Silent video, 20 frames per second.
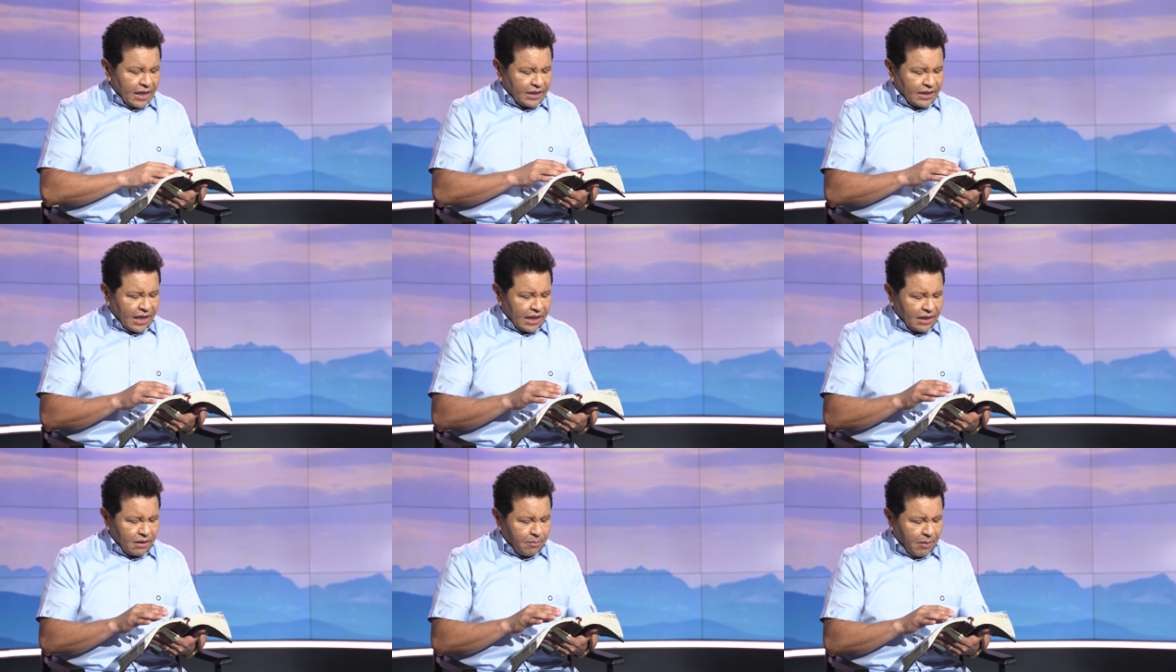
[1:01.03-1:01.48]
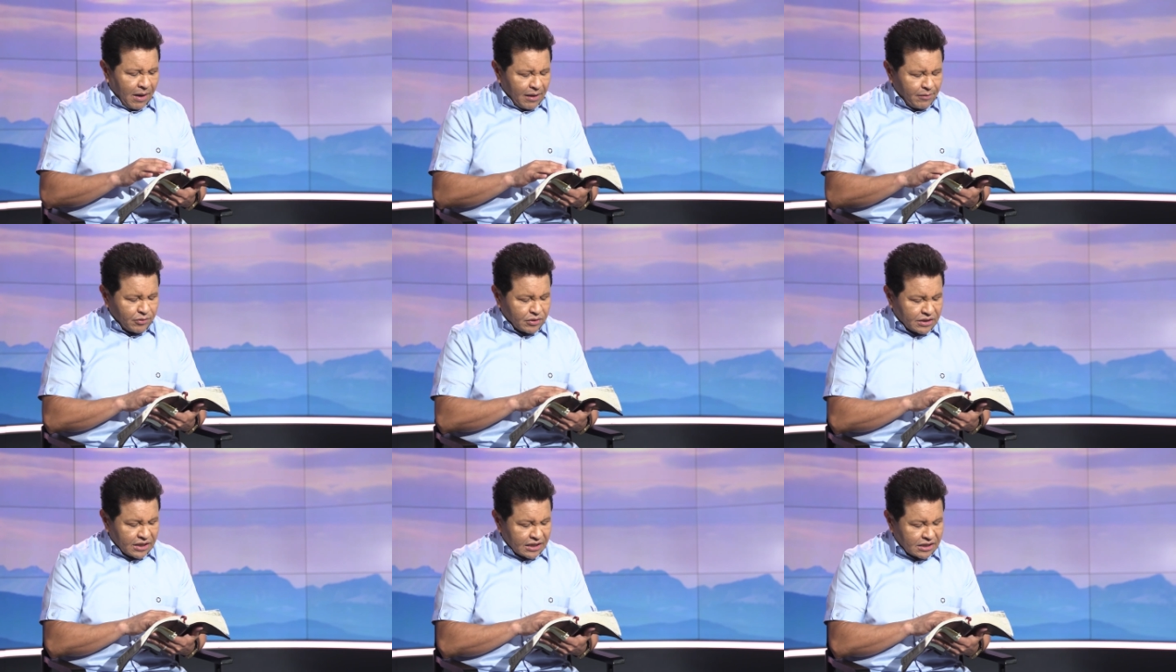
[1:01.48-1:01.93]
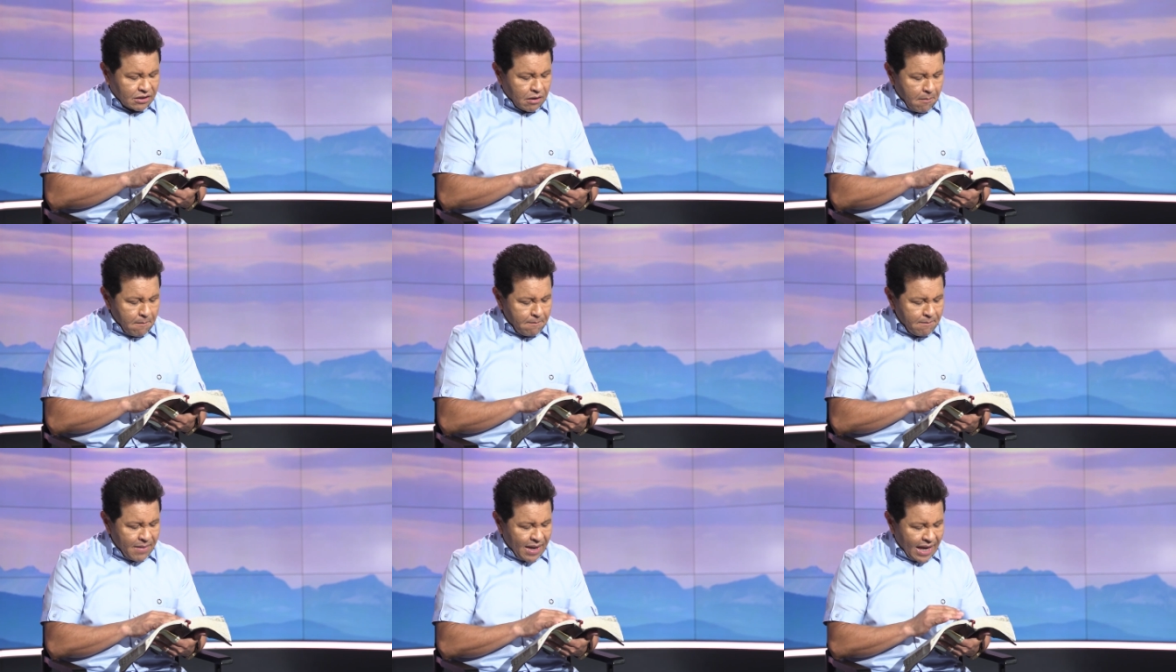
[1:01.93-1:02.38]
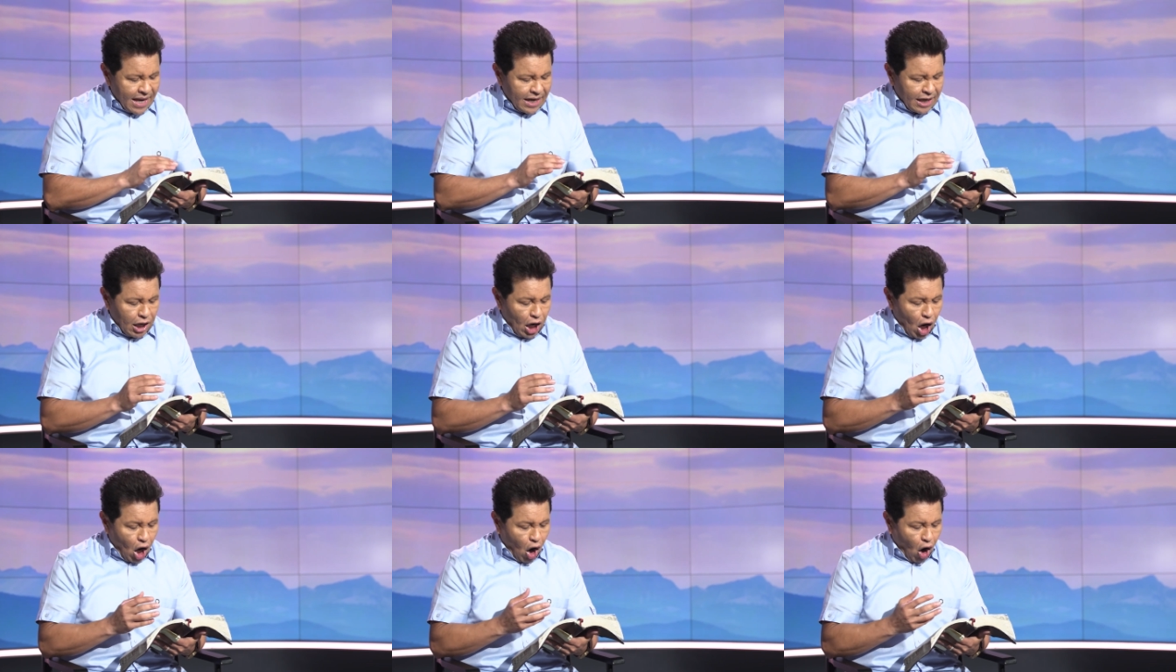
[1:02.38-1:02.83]
And then the Bible says,
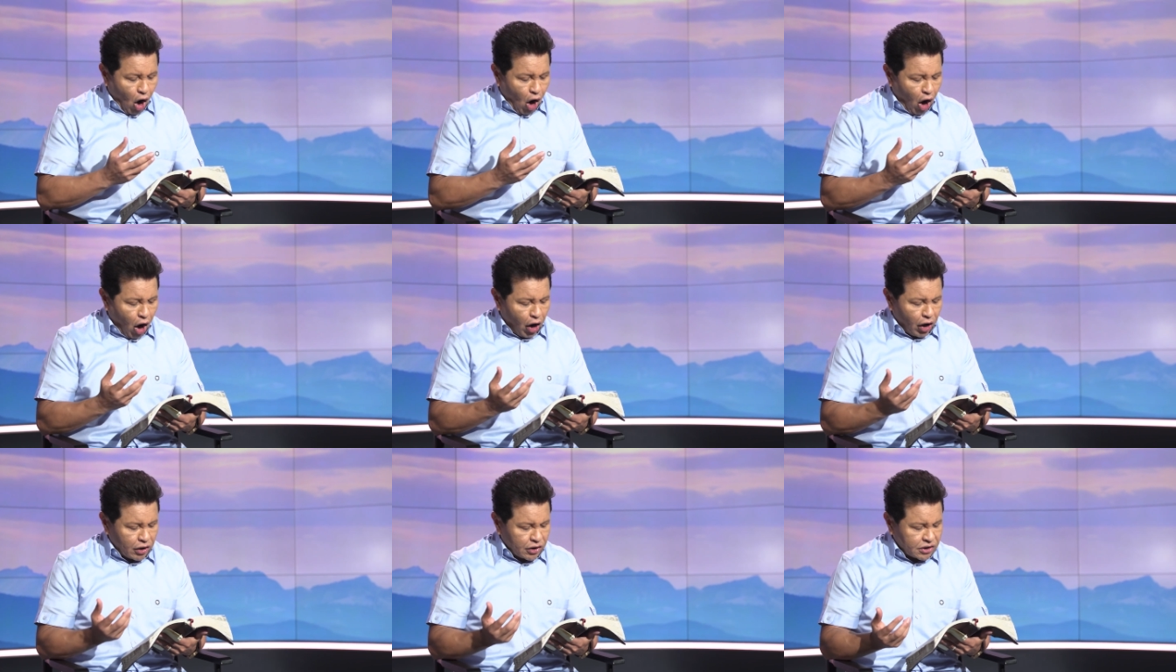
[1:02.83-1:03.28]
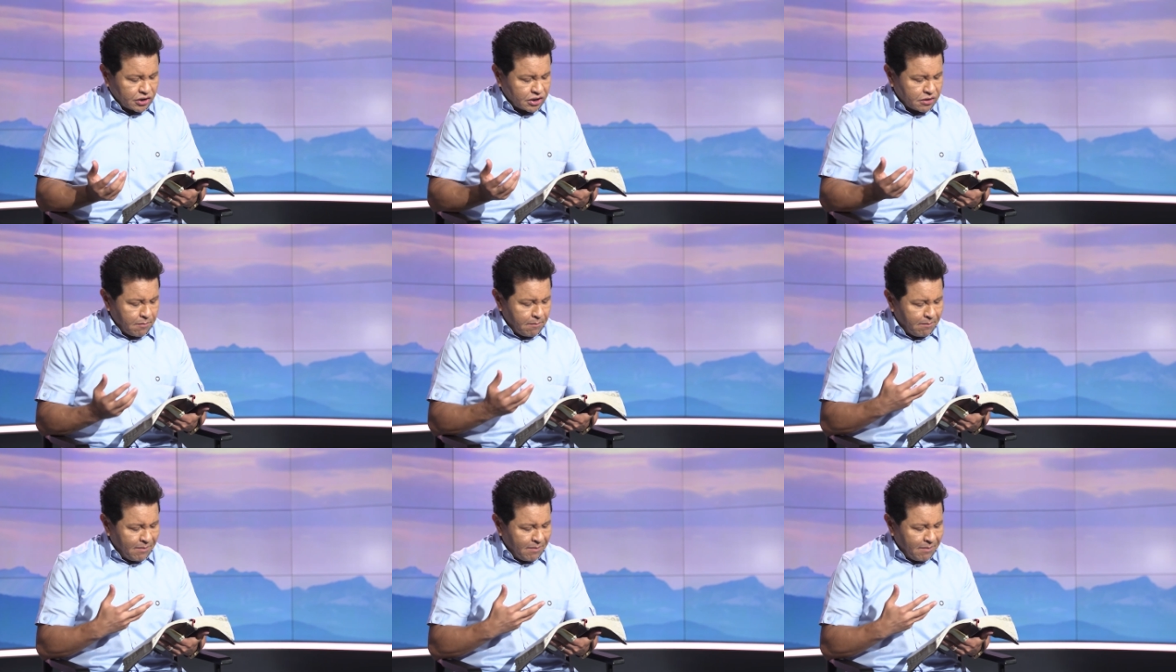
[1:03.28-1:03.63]
men hearts,